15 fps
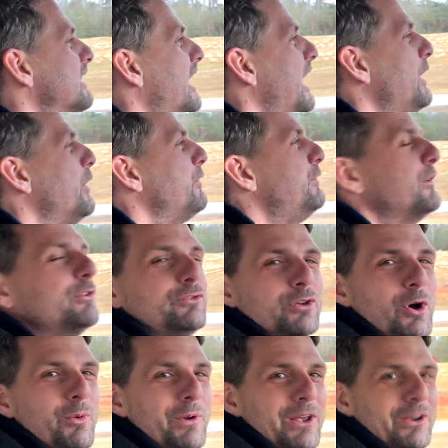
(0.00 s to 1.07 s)
They don't feel
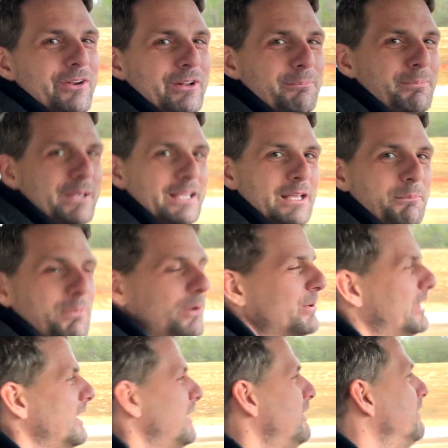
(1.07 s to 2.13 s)
so weird and big and
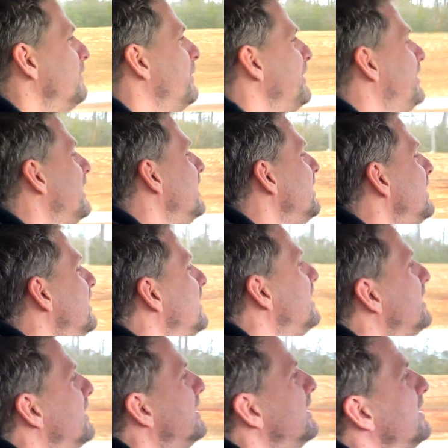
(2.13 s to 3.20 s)
bulky with it.
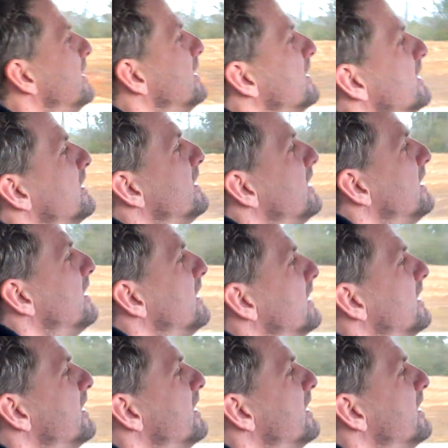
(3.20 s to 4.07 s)
Right.